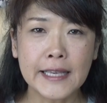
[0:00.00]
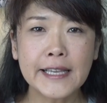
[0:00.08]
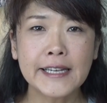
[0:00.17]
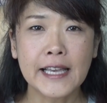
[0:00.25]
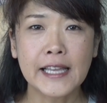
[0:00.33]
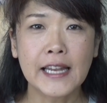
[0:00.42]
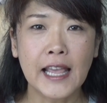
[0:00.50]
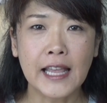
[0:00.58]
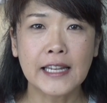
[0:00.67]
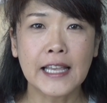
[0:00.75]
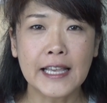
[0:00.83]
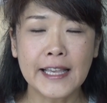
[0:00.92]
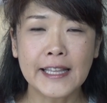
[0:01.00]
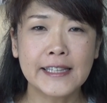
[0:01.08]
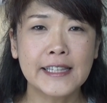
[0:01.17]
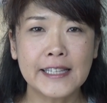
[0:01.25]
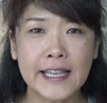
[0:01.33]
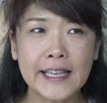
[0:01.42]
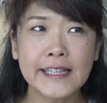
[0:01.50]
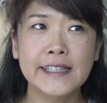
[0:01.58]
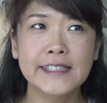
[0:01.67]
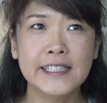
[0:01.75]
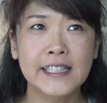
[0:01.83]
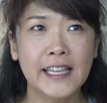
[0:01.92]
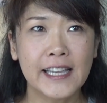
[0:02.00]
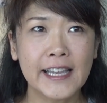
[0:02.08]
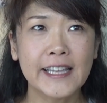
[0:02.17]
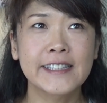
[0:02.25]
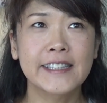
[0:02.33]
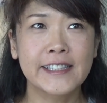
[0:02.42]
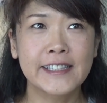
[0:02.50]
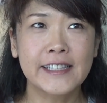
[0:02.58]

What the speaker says: eat it, and it